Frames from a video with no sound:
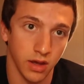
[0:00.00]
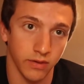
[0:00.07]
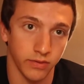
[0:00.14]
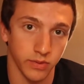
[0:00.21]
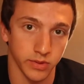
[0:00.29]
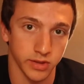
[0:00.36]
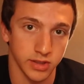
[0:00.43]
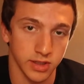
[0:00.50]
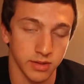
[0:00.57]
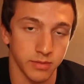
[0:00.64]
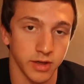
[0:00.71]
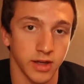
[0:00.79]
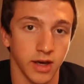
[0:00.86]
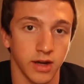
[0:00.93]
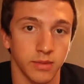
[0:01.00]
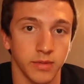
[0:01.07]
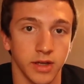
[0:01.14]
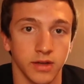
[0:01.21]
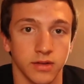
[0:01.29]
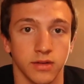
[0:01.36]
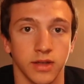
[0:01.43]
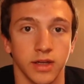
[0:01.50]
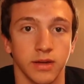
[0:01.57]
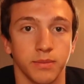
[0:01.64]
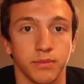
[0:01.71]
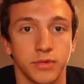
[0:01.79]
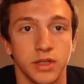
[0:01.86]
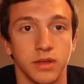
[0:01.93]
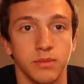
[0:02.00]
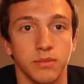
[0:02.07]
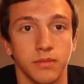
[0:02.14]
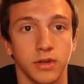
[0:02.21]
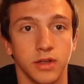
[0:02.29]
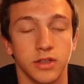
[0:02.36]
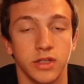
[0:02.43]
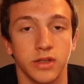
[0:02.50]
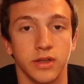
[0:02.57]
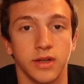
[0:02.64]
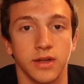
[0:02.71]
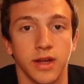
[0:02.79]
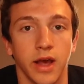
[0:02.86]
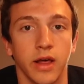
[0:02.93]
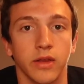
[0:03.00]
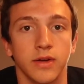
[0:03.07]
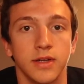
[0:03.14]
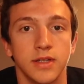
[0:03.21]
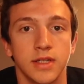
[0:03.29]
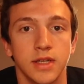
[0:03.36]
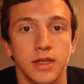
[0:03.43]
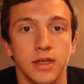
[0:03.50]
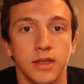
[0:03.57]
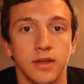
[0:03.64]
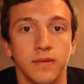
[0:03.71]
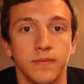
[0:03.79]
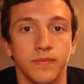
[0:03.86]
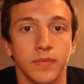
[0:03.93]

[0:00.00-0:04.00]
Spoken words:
if you want to see me and Adam eating like 10 gajillion calories again,